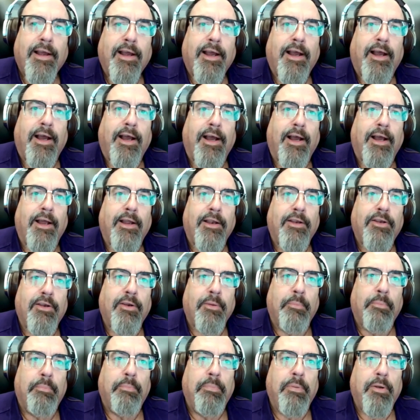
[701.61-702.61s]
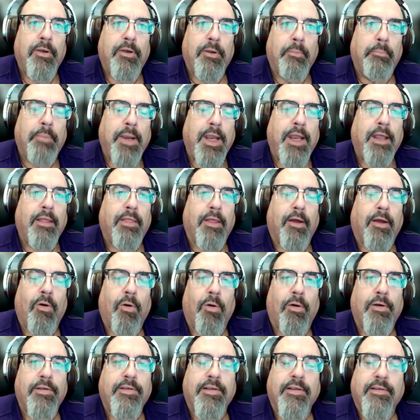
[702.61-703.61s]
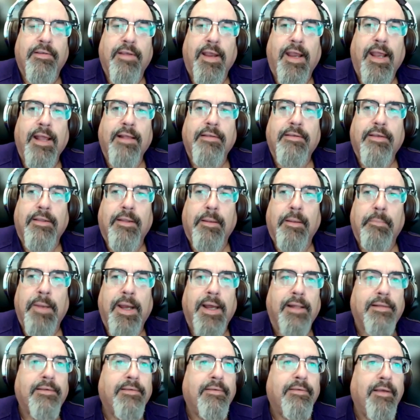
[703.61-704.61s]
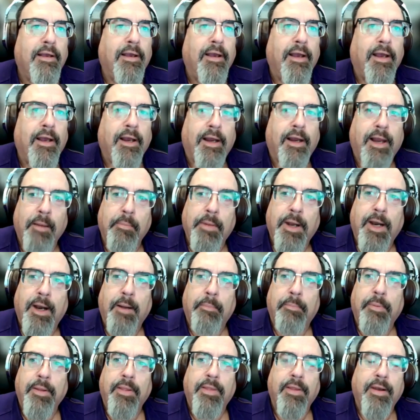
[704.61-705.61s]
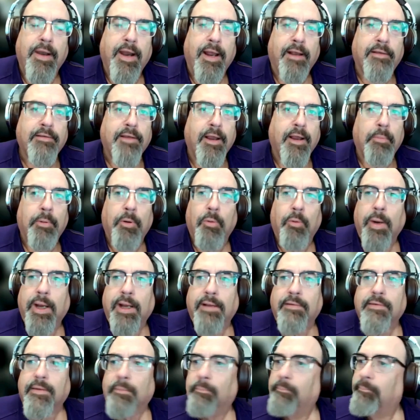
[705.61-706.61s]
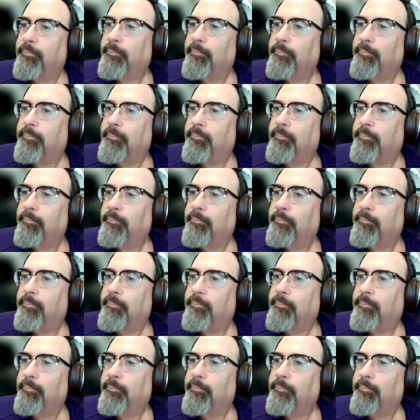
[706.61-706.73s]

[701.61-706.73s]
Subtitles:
to be the horses against the Mets coming up in the next couple of weeks.